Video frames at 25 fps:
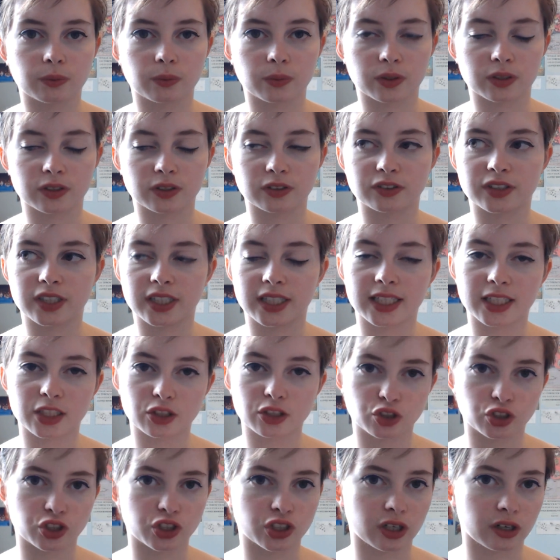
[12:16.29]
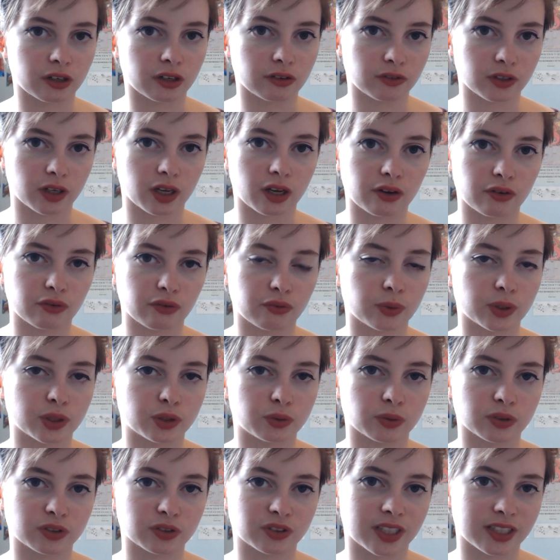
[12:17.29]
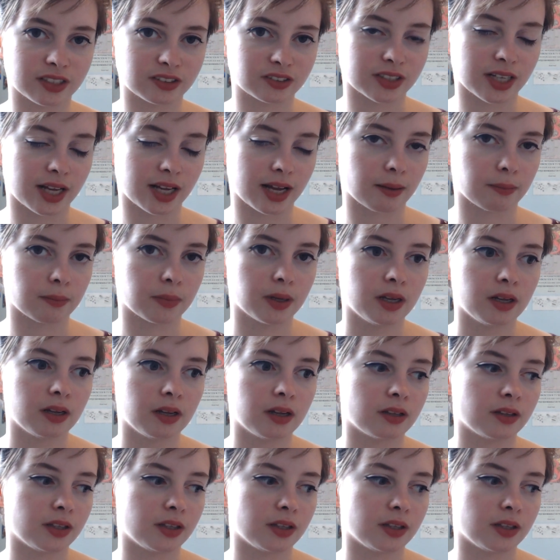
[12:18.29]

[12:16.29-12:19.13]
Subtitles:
the literature of love, which was an exam.